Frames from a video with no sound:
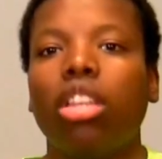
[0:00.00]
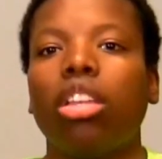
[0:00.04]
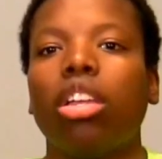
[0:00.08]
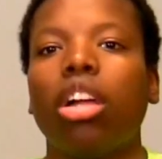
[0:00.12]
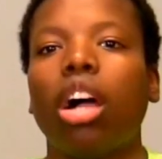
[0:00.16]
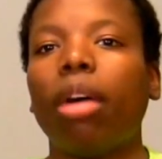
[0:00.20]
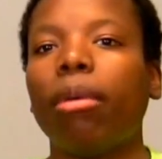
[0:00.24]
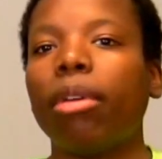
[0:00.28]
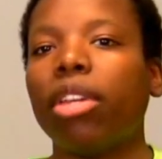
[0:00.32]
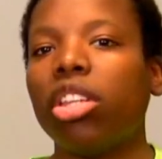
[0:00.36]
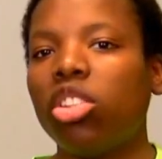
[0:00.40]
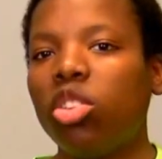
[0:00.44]

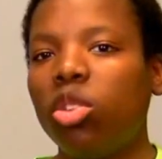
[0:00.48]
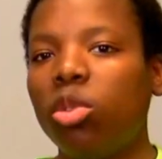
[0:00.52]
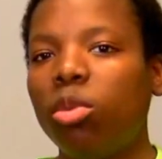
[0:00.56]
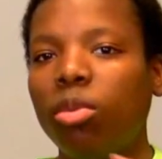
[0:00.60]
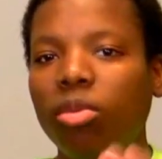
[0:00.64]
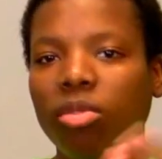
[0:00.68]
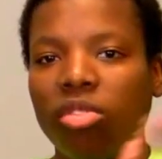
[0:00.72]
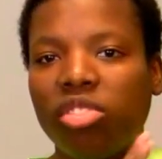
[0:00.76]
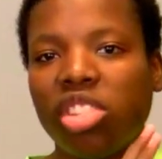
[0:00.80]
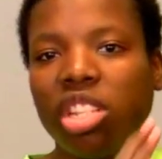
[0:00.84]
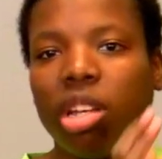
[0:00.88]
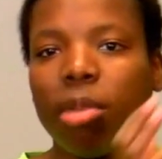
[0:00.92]
I
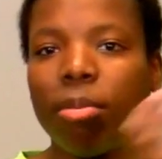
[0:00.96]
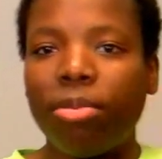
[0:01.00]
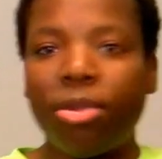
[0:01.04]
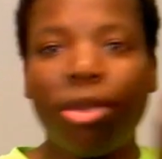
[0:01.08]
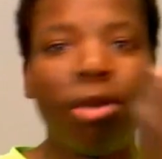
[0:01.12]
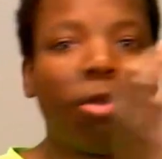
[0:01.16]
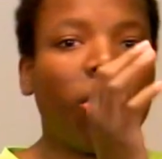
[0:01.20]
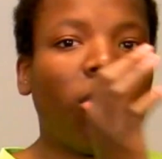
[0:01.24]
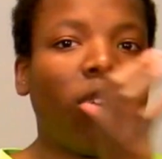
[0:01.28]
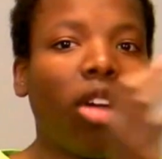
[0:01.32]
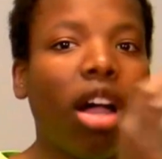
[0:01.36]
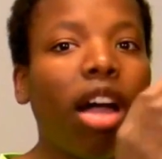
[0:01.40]
mean, some
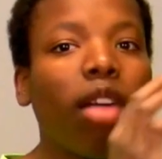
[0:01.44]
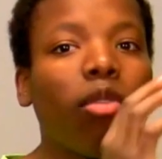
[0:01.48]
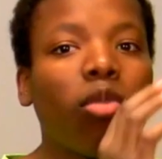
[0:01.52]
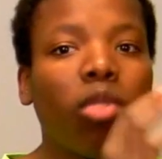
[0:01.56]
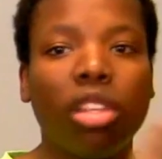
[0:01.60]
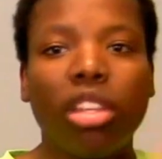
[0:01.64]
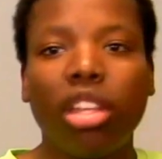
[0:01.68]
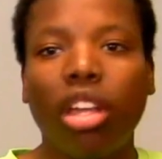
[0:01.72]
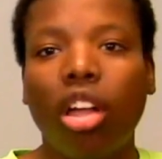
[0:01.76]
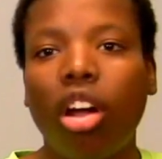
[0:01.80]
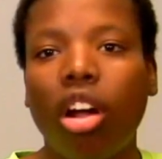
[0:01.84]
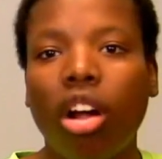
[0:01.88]
people
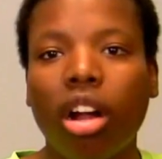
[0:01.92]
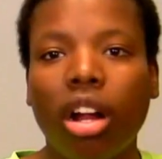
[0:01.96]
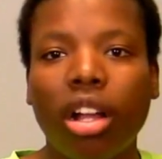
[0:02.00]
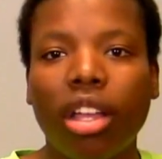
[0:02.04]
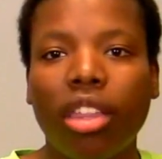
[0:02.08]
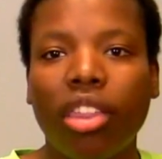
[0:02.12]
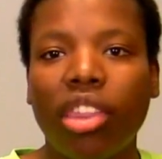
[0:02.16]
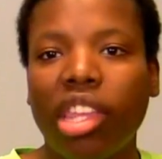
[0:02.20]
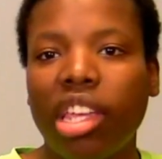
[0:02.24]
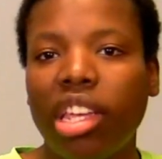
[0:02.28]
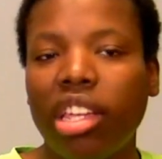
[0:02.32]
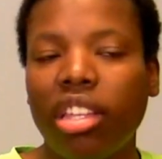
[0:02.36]
really are,
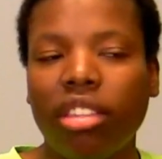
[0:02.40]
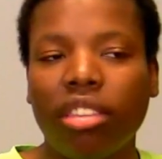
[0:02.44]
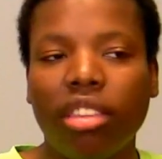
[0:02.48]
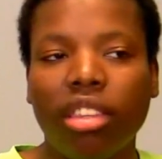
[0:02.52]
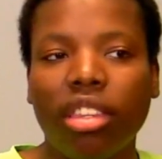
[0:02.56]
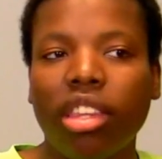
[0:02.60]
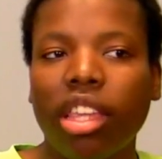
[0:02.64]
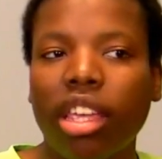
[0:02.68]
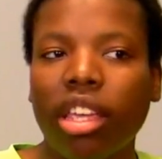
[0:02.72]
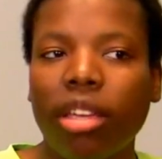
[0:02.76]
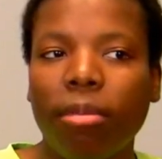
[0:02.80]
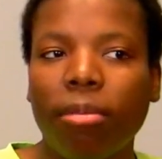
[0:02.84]
and
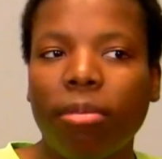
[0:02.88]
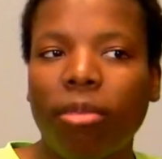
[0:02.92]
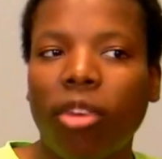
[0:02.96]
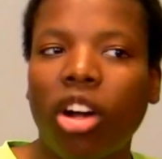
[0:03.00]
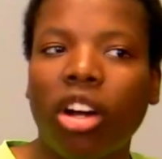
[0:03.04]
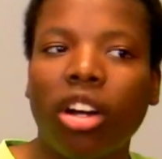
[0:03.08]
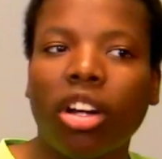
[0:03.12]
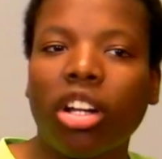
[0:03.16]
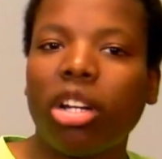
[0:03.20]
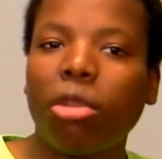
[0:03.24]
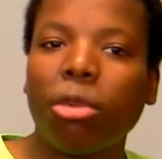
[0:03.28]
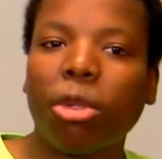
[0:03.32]
they
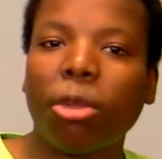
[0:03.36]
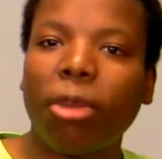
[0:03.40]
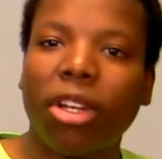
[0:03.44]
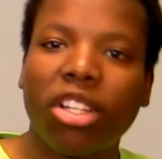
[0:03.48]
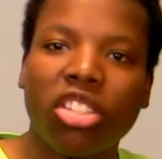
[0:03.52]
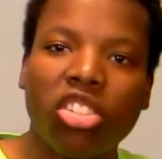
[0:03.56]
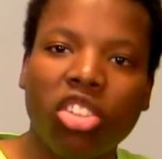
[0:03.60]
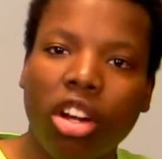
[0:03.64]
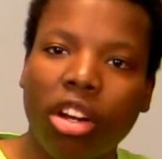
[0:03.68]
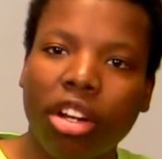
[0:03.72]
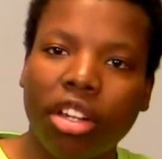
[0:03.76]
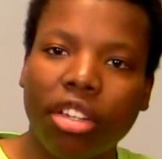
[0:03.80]
aren't gonna be my
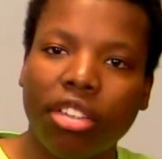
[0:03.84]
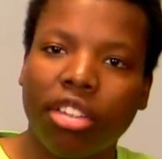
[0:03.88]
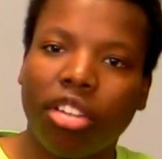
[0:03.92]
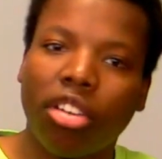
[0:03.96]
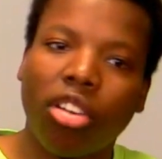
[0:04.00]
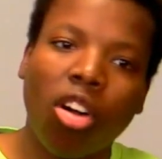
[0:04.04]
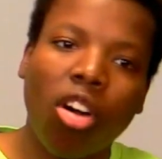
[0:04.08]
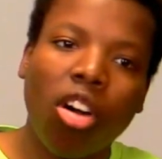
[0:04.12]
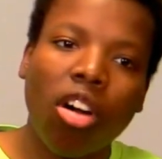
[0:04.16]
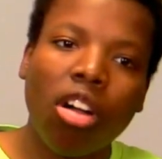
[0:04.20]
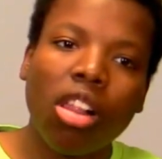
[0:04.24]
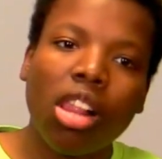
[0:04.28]
target at
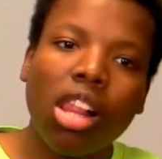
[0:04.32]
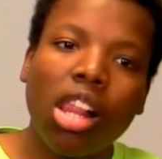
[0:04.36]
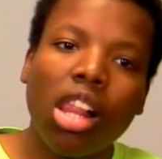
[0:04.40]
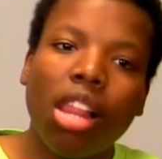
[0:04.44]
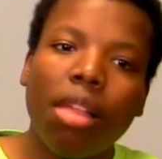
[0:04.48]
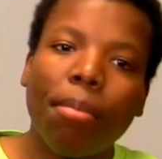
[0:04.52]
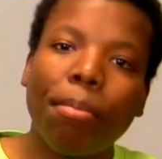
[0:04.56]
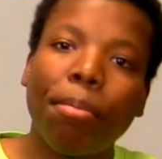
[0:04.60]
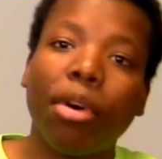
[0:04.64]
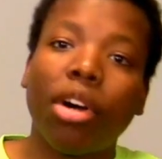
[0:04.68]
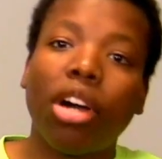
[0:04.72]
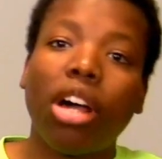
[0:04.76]
all.
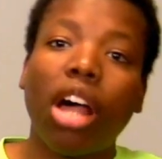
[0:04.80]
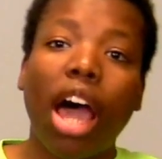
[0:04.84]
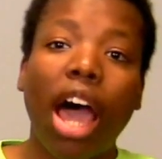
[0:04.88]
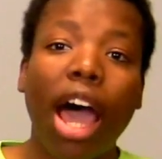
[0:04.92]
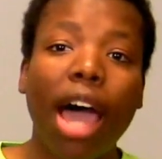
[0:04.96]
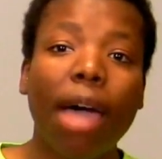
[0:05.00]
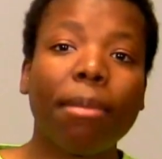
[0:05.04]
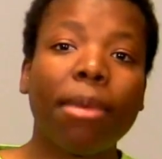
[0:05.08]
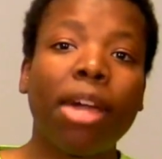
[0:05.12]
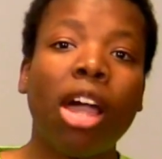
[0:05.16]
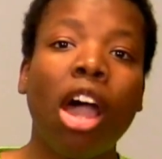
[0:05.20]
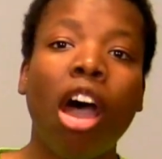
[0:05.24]
But
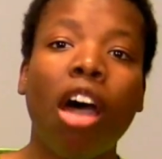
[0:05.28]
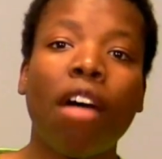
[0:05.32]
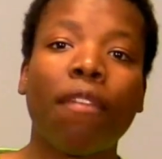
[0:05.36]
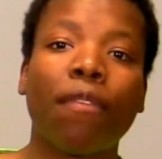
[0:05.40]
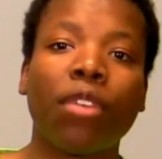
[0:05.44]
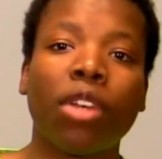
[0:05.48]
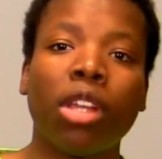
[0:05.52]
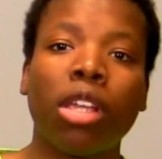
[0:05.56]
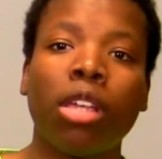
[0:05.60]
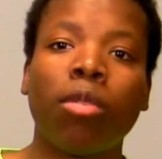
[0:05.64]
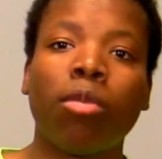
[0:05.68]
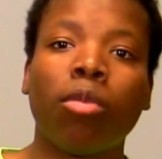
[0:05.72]
I'm
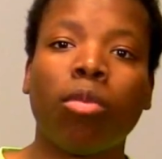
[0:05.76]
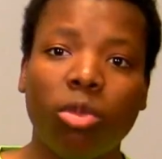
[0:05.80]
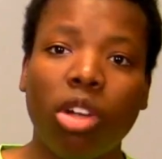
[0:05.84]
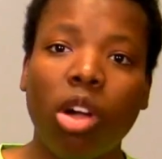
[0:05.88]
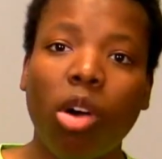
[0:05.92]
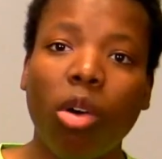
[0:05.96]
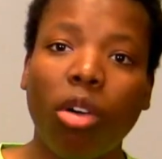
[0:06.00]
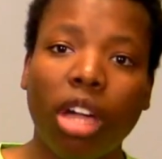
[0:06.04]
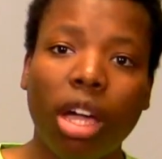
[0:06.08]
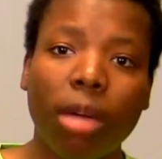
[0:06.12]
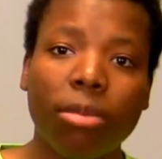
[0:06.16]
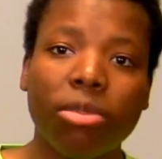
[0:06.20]
confident
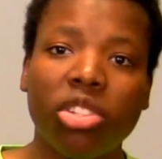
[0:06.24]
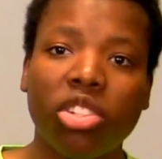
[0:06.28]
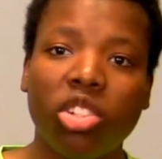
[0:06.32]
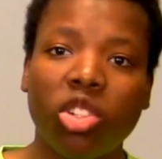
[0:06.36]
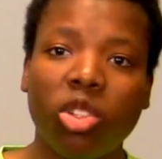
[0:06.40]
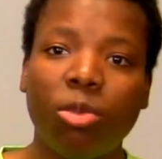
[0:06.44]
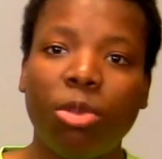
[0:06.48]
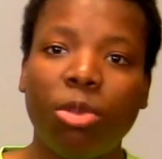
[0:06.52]
going up to new